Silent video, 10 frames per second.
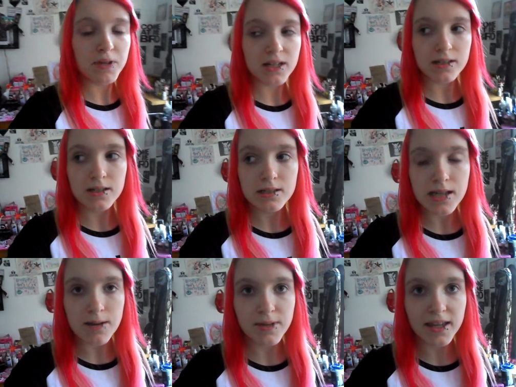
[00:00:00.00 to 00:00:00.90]

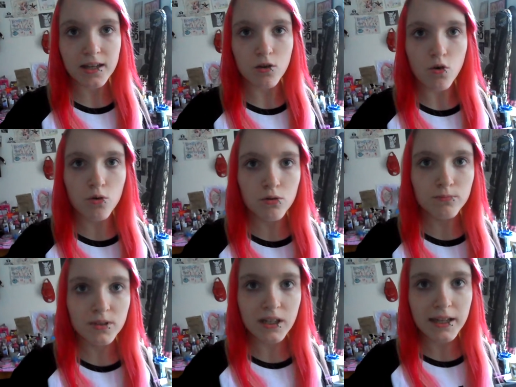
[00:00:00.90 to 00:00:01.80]
because I might get home